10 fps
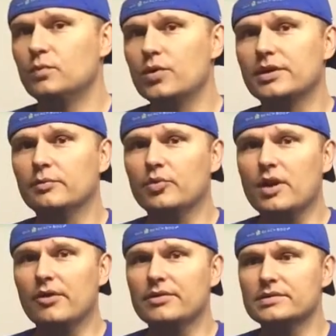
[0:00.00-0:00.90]
work in
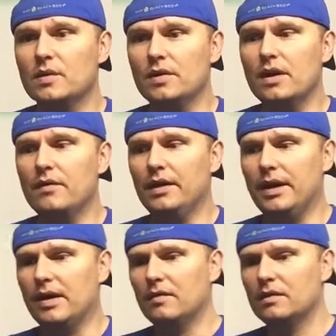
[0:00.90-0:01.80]
progress going on right
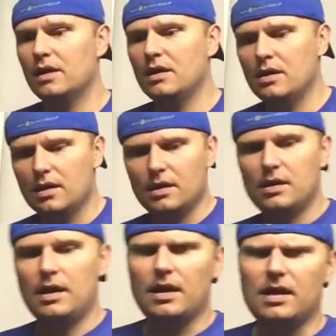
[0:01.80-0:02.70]

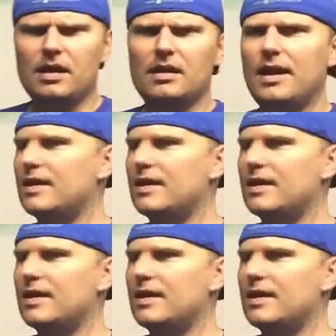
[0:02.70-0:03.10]
now.